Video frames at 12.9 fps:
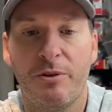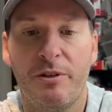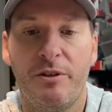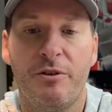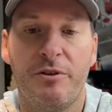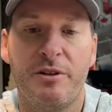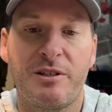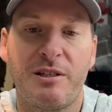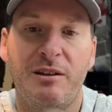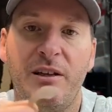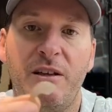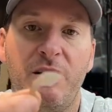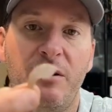You know, this
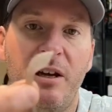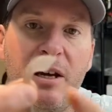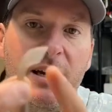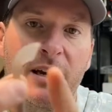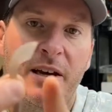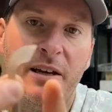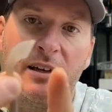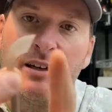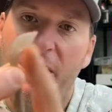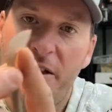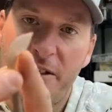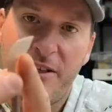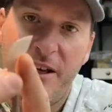little
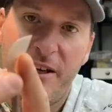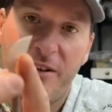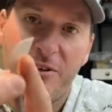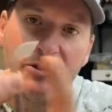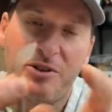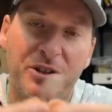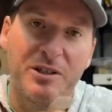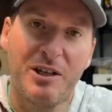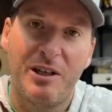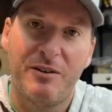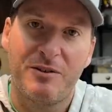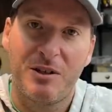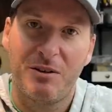cuttail just
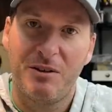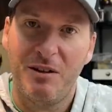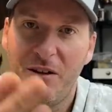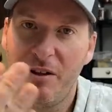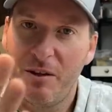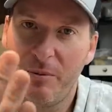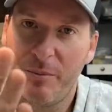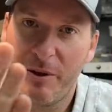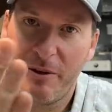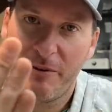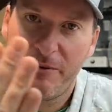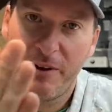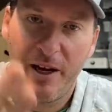gives a little bit
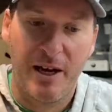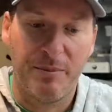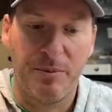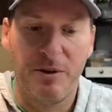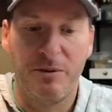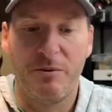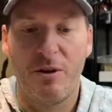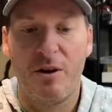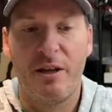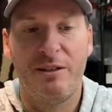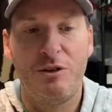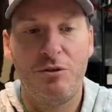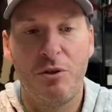of flap,
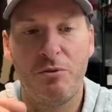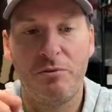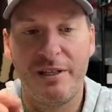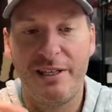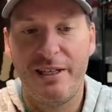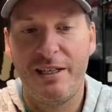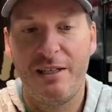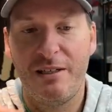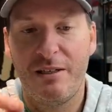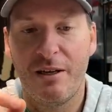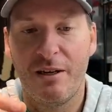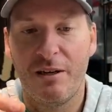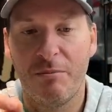and you don't
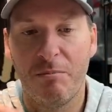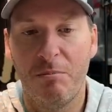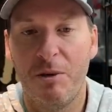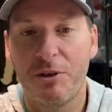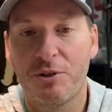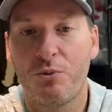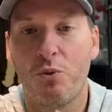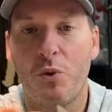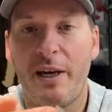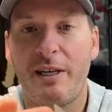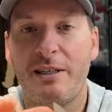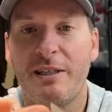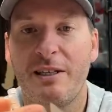need much
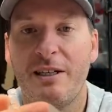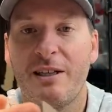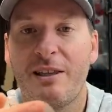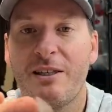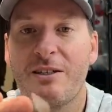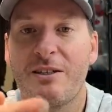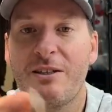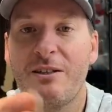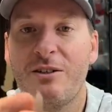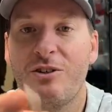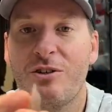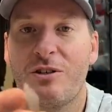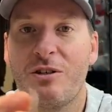weight to get this thing
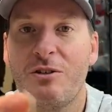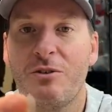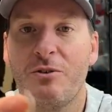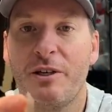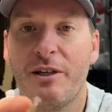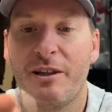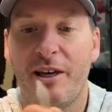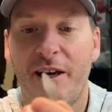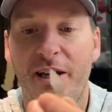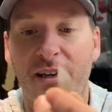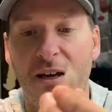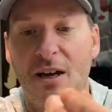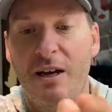just to go like that,